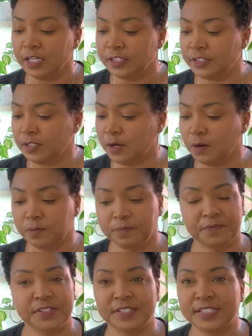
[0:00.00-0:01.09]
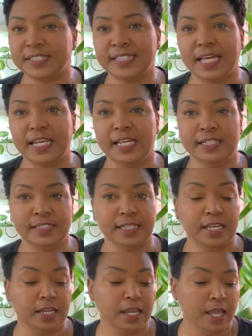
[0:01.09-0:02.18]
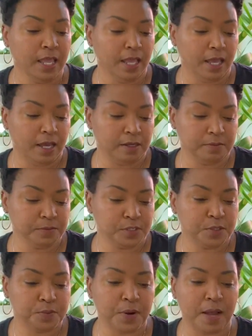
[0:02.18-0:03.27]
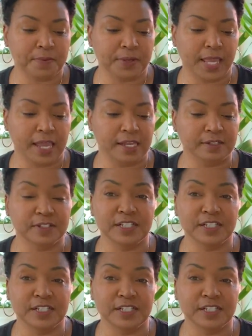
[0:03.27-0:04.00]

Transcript: So just that easy um, to propagate.